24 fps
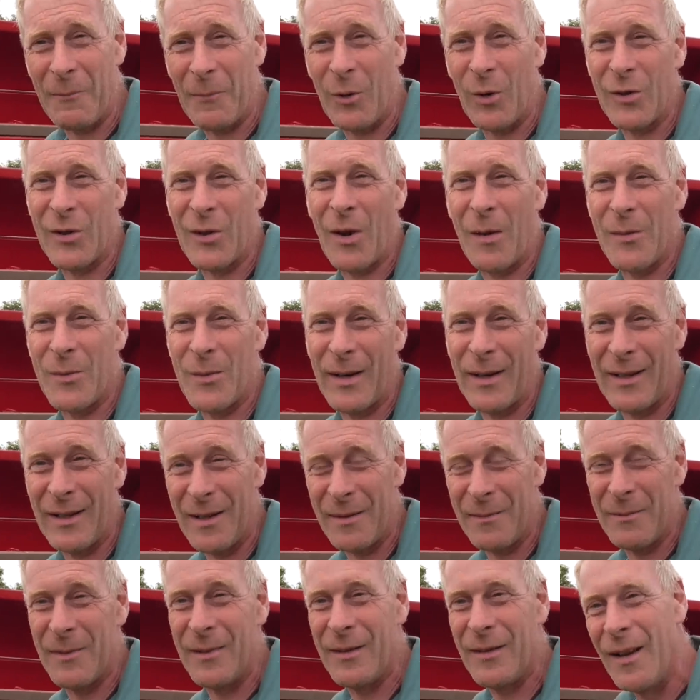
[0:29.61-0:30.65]
haven't got time to
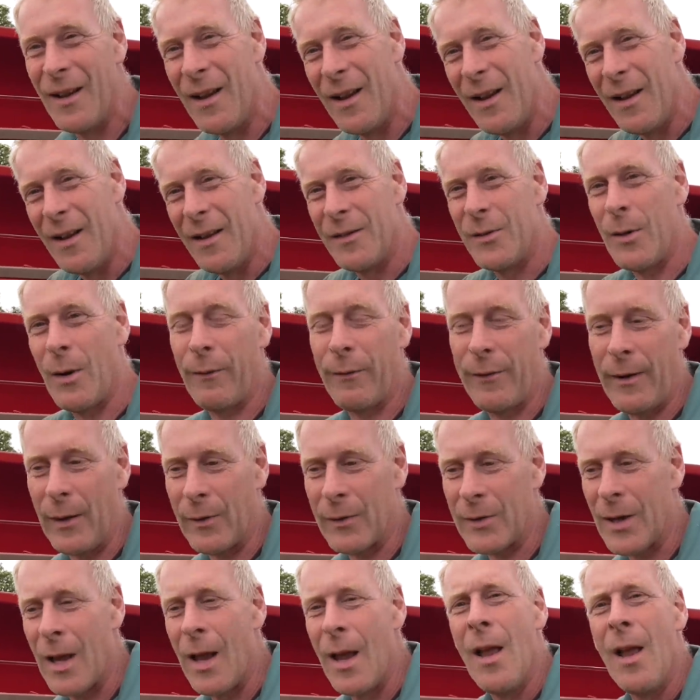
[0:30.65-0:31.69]
edit them and do everything
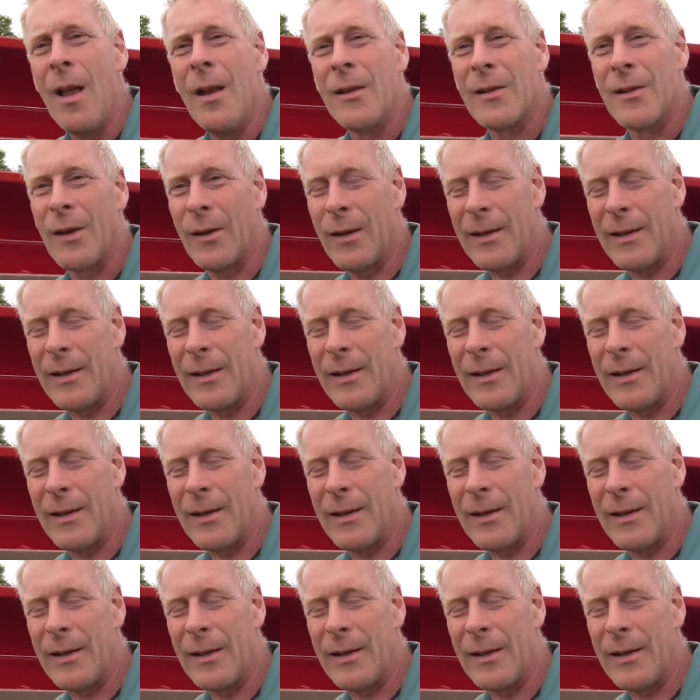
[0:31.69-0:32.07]
else.